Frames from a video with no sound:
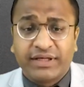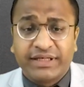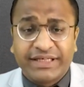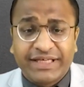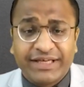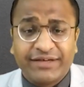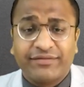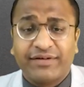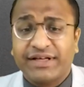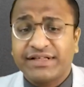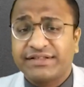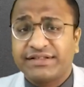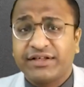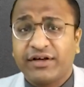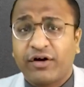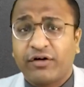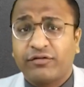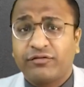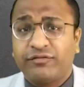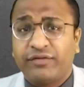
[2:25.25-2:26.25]

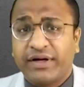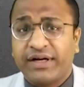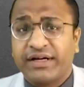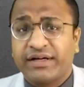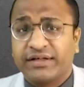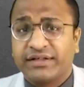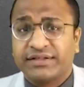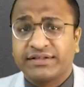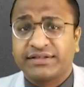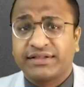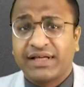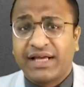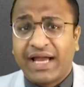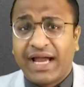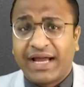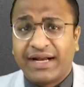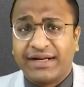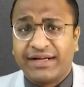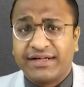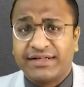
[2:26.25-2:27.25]
KYC of vendors
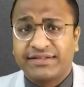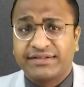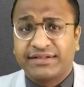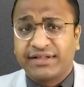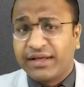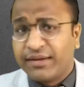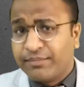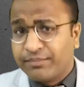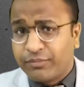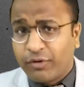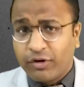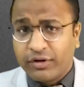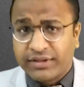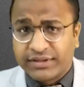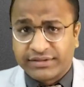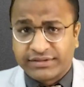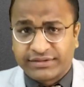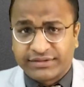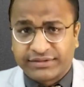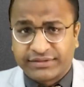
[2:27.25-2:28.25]
and its
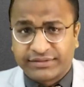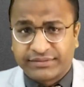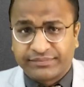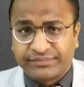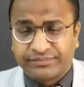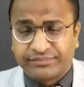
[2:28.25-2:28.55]
importance.